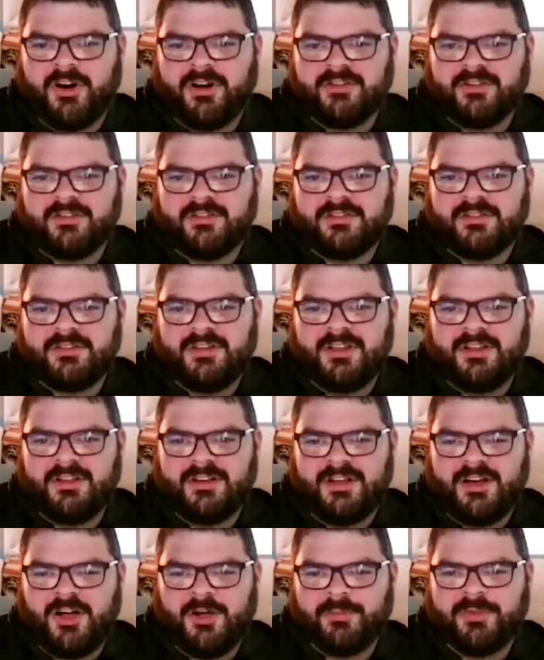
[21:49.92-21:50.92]
part is
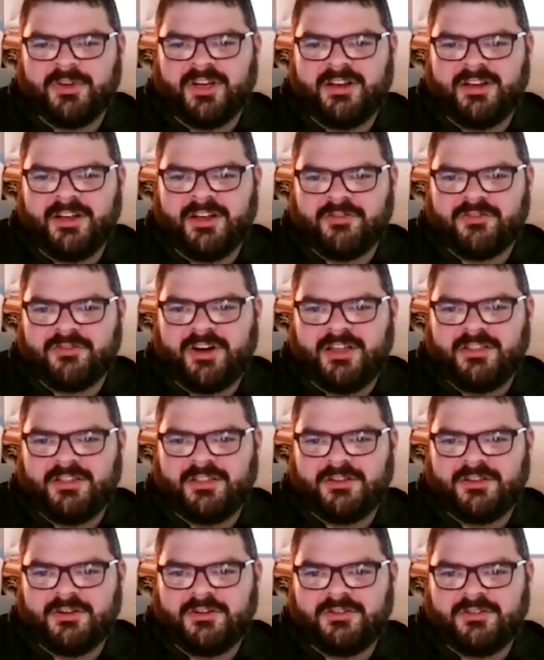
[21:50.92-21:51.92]
in helping identify
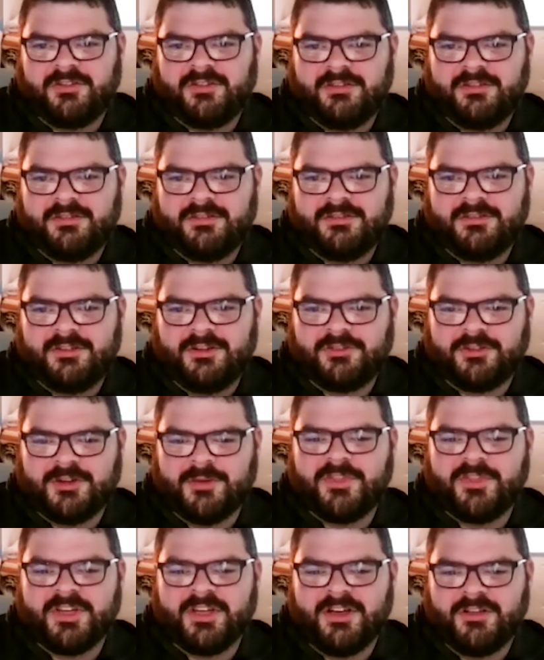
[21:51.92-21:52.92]
that there's
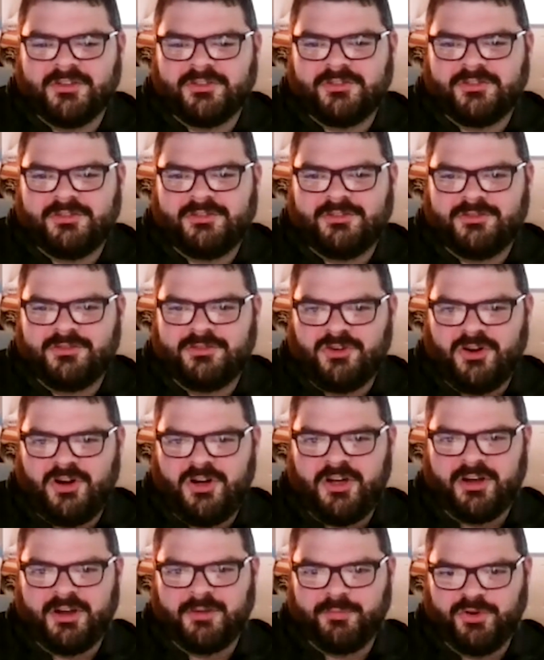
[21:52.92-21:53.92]
something else
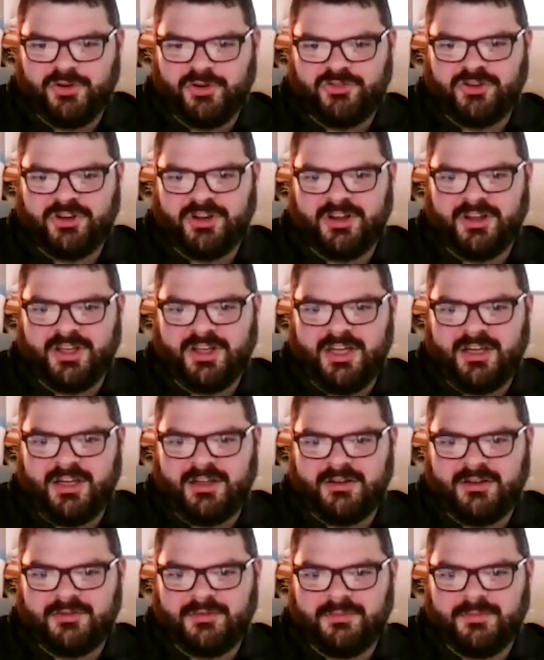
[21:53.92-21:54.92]
drawing and pushing
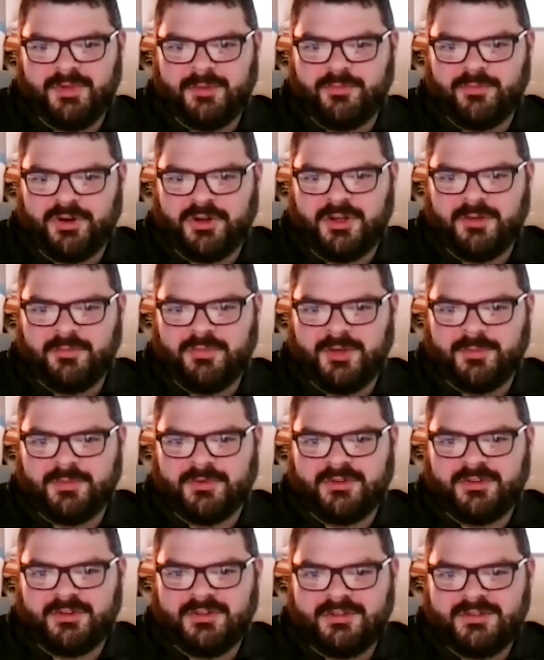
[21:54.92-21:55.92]
and bringing
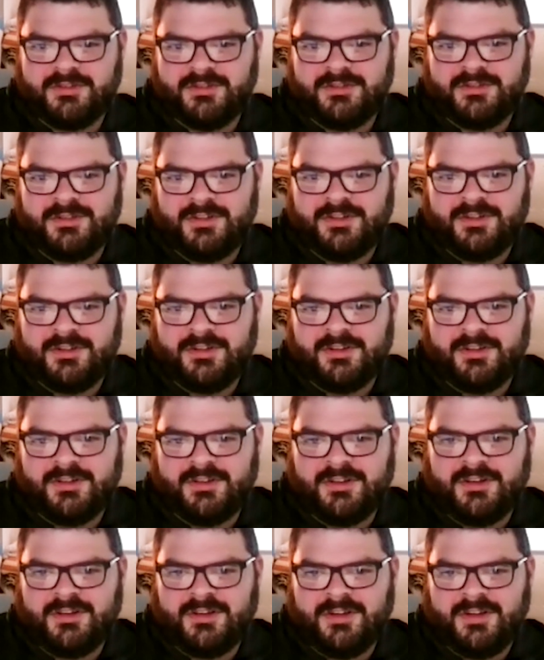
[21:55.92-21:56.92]
people.
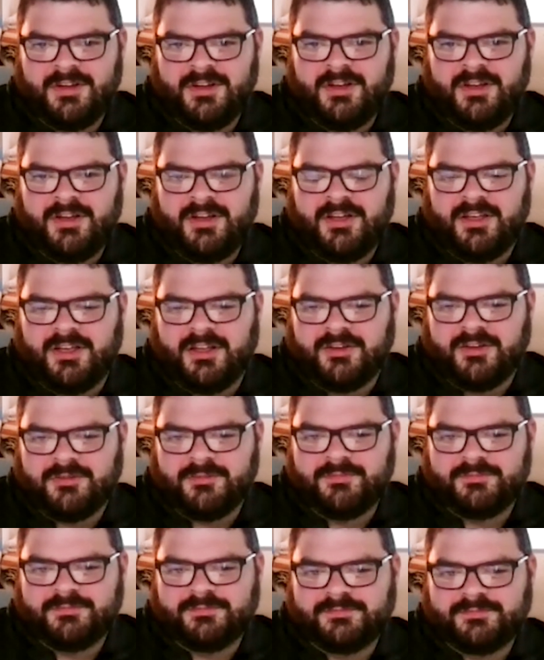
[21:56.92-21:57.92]

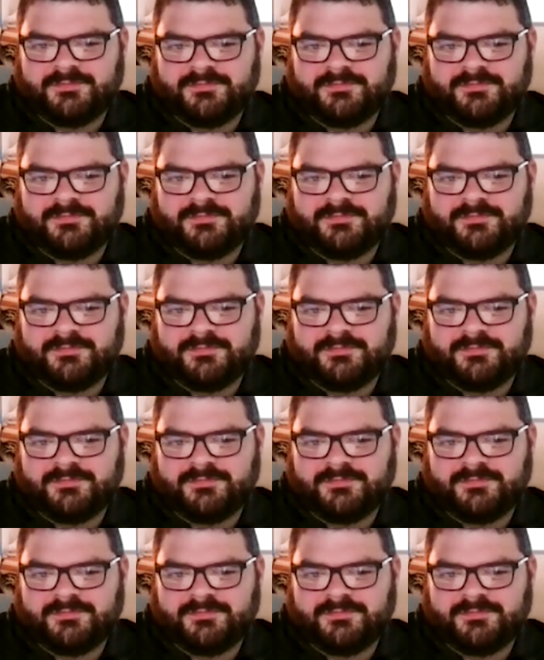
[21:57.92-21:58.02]
And